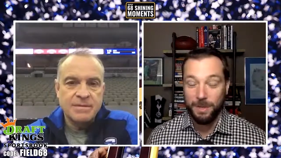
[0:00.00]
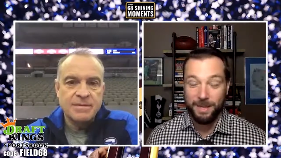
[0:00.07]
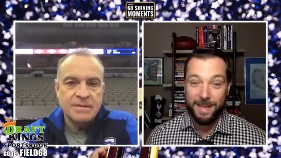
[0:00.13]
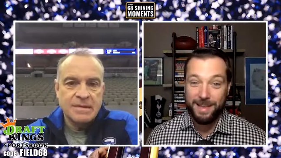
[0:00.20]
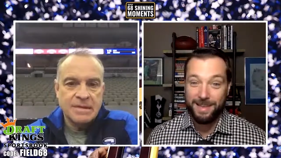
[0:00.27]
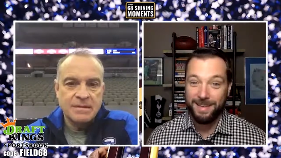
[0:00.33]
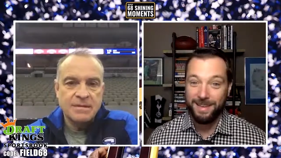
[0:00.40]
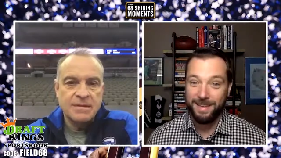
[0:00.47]
Speaker 1: But like,
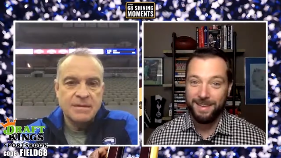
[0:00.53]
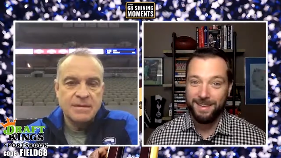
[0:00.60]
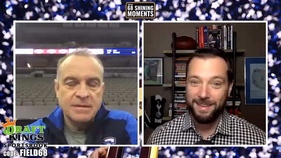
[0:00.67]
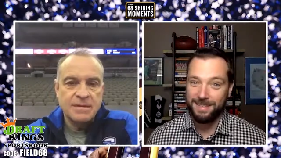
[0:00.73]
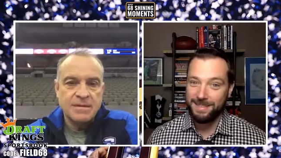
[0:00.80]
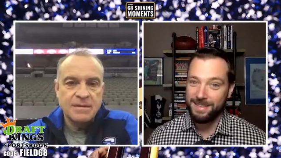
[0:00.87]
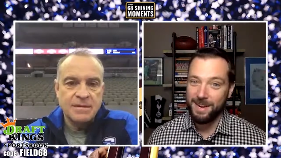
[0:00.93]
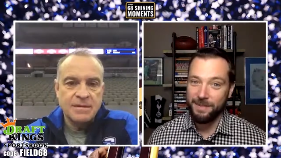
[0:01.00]
it's
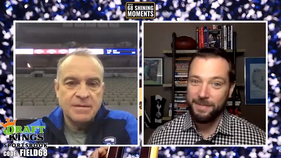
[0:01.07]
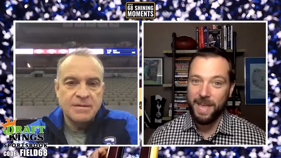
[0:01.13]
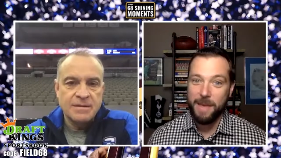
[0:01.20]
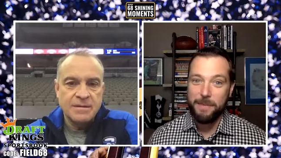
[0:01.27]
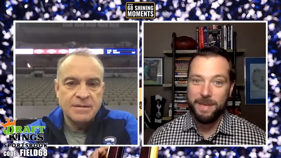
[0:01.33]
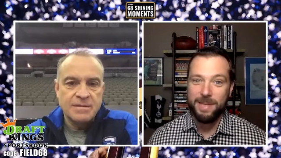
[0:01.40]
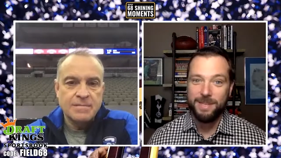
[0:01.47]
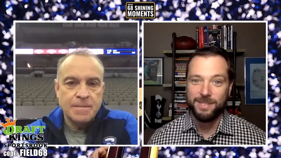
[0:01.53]
kind of a game of
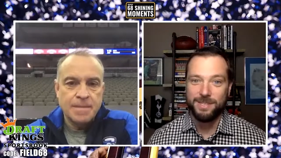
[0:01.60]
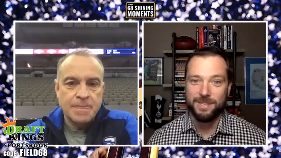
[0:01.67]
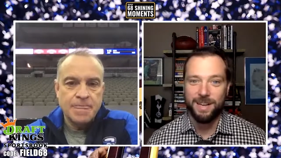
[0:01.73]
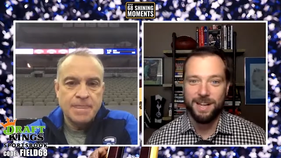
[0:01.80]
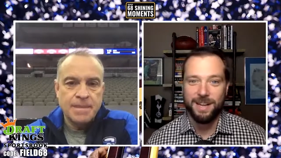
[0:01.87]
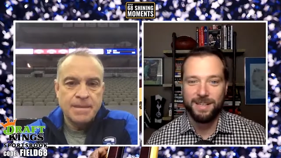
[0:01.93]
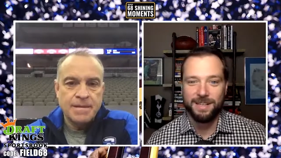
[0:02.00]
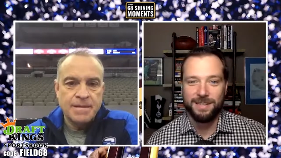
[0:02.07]
inches in a lot
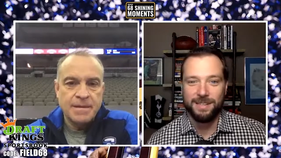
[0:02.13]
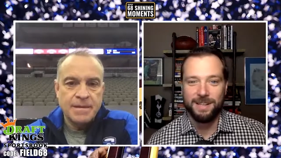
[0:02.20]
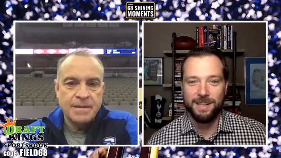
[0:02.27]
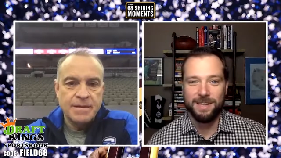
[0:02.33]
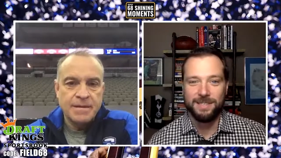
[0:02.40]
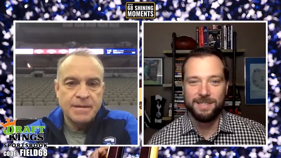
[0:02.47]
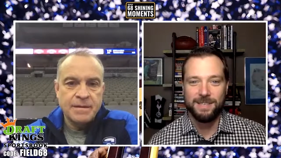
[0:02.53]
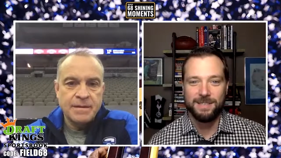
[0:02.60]
of in a lot of
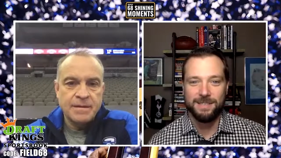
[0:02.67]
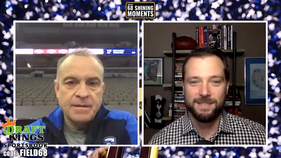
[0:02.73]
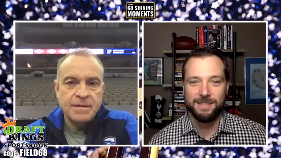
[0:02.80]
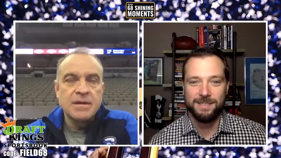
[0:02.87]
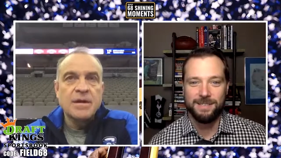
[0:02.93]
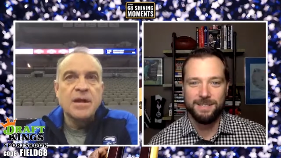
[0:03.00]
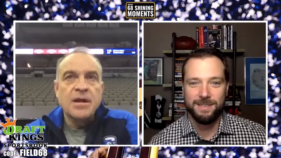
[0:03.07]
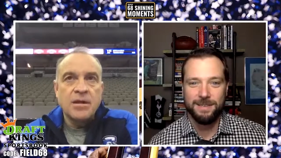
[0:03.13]
senses.
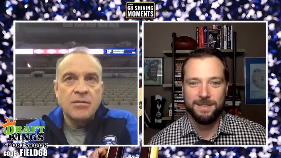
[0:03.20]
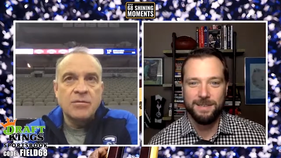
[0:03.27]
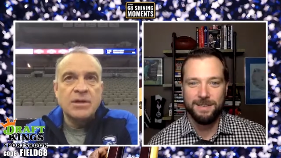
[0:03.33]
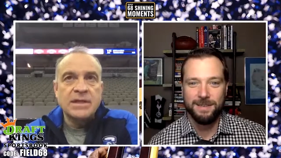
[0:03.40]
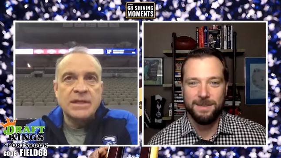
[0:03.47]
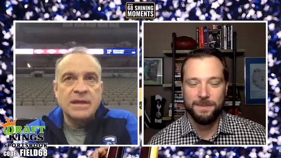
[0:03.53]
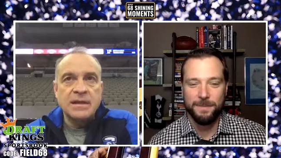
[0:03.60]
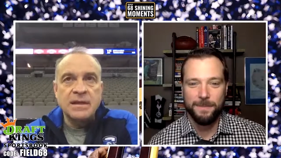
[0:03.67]
Speaker 2: Well,
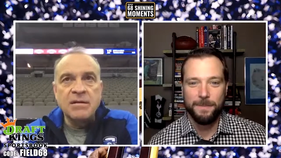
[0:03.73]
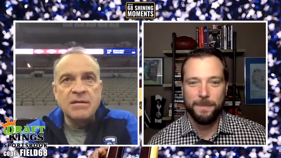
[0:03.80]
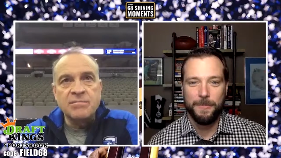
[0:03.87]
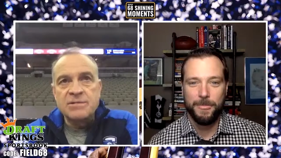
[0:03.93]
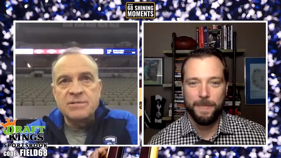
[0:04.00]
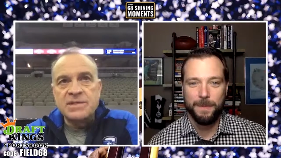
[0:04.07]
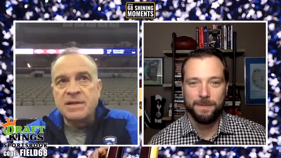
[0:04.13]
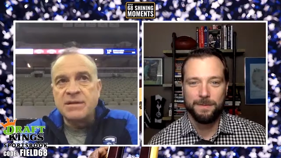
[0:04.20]

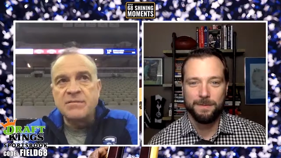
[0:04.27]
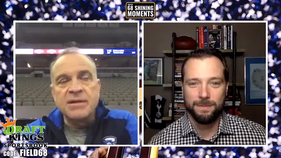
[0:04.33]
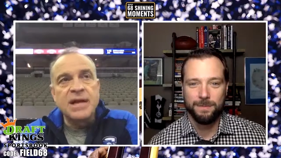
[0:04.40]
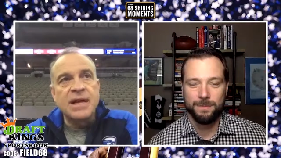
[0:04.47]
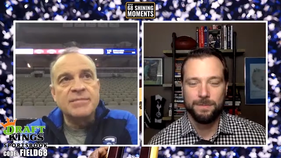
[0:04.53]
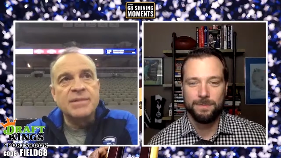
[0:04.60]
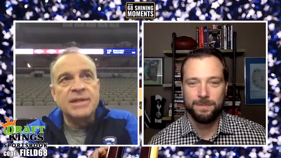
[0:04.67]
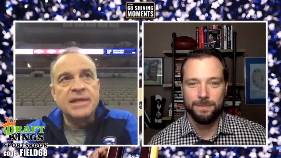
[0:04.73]
100%, Rob, and
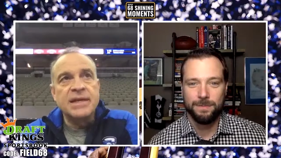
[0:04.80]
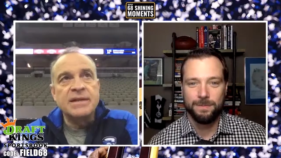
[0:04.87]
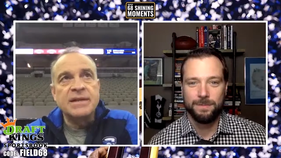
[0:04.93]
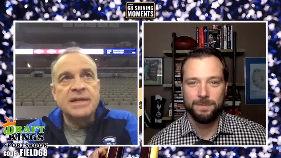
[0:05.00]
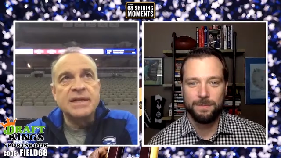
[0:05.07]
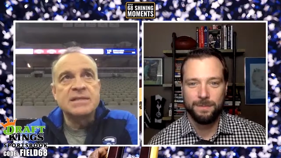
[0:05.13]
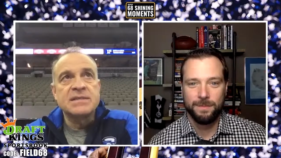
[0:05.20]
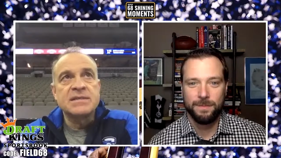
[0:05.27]
that that's
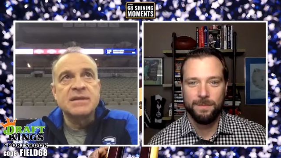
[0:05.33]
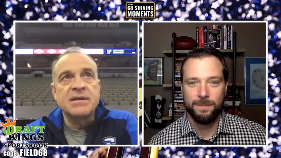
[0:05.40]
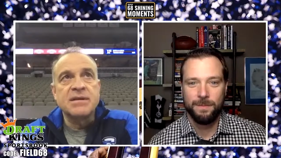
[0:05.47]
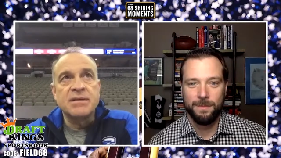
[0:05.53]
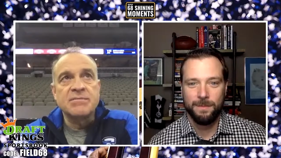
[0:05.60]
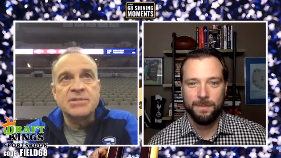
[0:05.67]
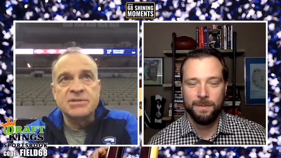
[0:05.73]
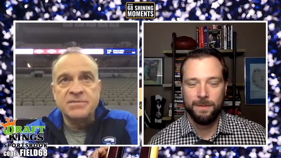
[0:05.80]
you know I'm just
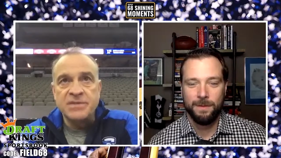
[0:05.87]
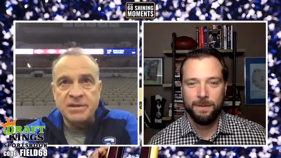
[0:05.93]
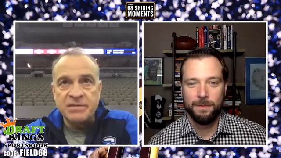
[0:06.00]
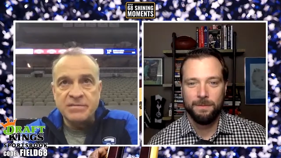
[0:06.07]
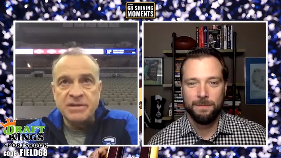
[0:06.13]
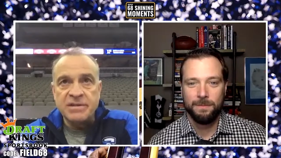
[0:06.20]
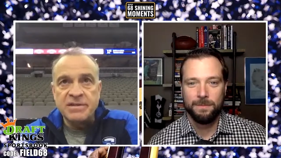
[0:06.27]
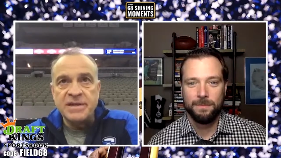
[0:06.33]
very very
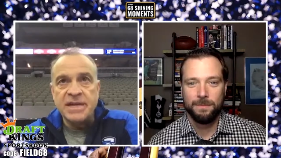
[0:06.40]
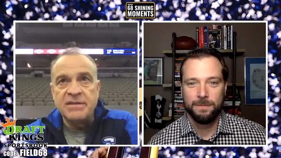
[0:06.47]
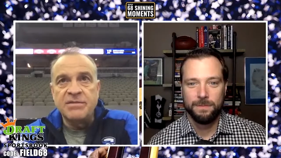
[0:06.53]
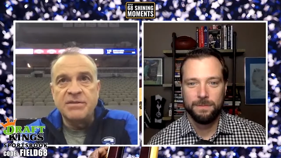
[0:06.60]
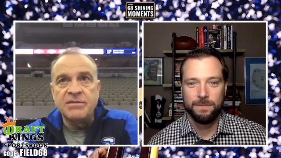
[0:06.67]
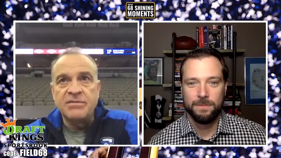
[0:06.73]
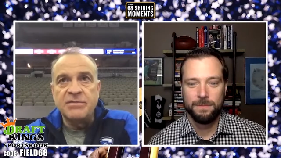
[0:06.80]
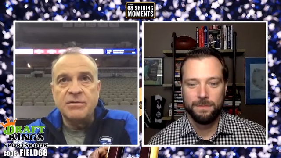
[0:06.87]
thankful
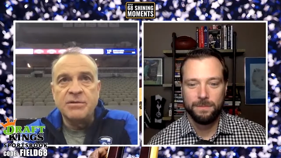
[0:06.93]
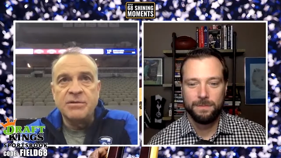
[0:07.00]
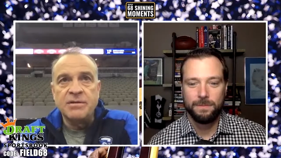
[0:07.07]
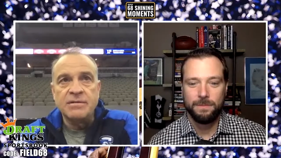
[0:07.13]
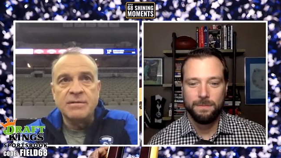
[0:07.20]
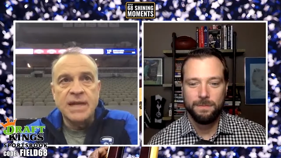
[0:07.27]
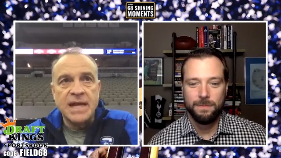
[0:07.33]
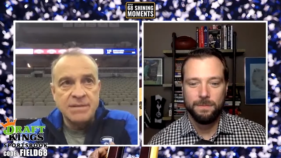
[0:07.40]
for
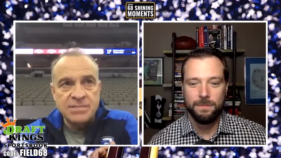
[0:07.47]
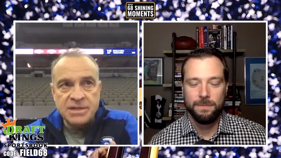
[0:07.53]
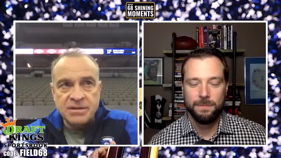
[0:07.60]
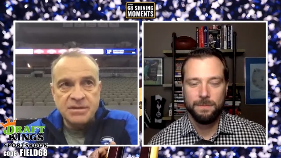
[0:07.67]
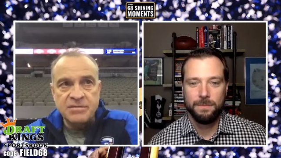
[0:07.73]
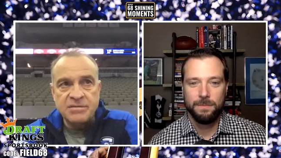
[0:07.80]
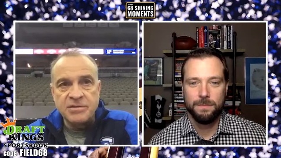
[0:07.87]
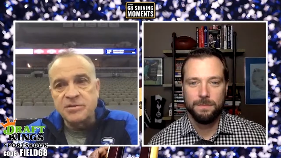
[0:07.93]
Hampton
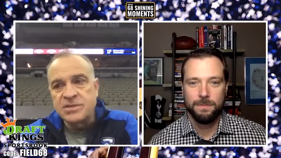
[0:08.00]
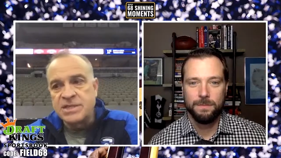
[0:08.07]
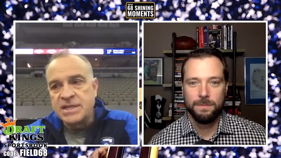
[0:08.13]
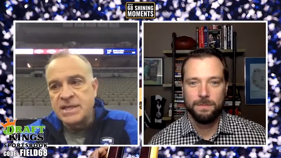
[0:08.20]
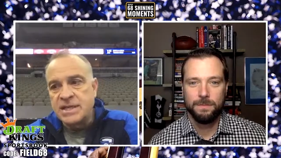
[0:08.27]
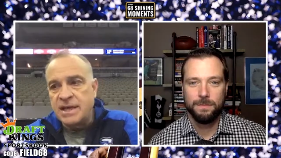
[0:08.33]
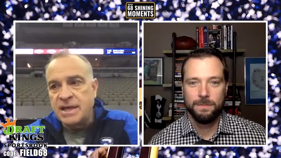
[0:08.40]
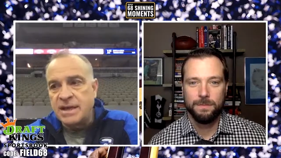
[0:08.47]
University
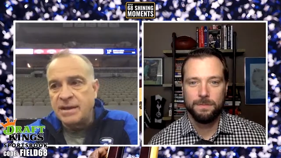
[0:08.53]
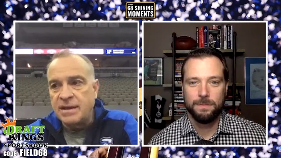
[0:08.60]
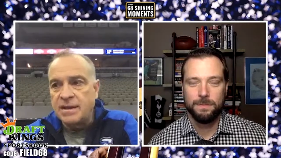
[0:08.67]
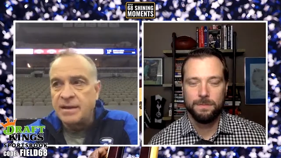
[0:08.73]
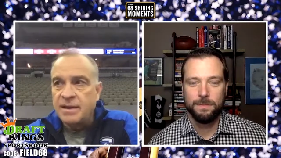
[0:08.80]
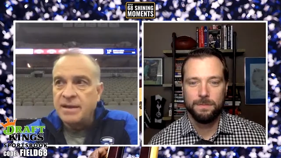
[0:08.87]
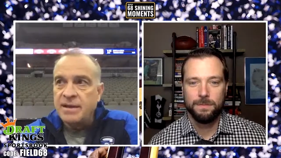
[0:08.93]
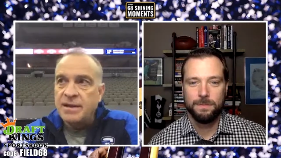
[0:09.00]
and
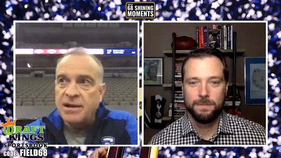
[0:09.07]
our